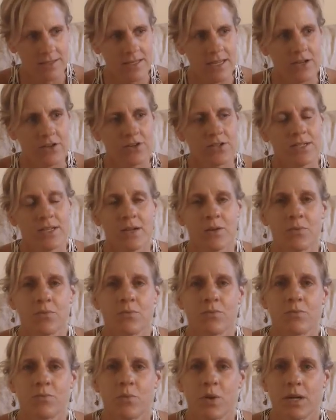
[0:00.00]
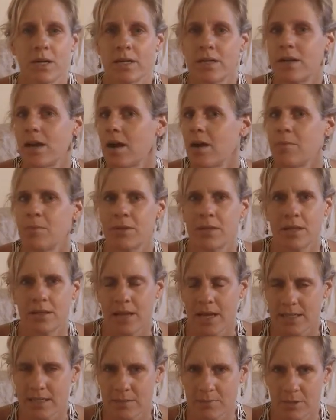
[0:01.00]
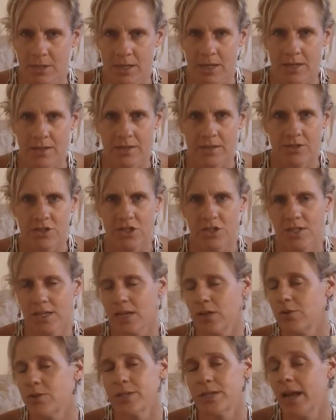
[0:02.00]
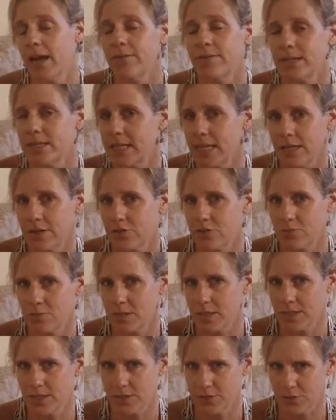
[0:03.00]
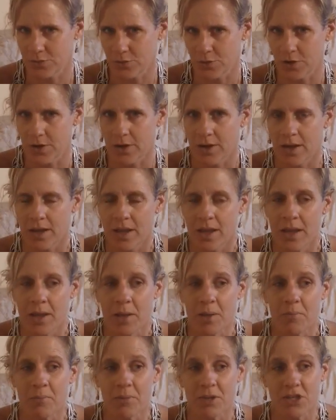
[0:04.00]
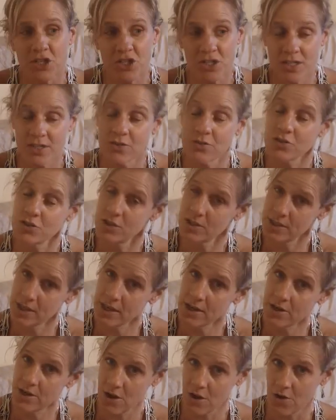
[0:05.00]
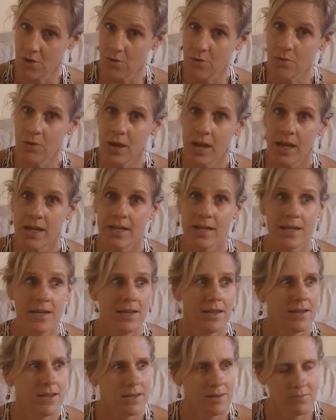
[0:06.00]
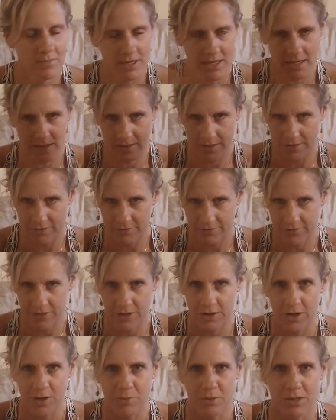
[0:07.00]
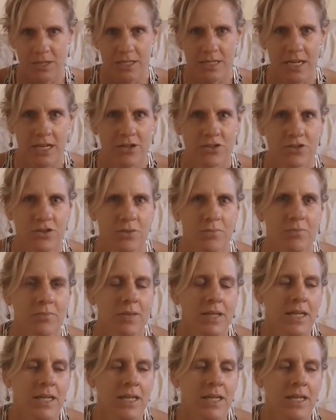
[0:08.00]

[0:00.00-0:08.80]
and her son wanted gum at the last minute. She's not used to having tantrums in the store, but she said no, and he immediately flared up with a tantrum.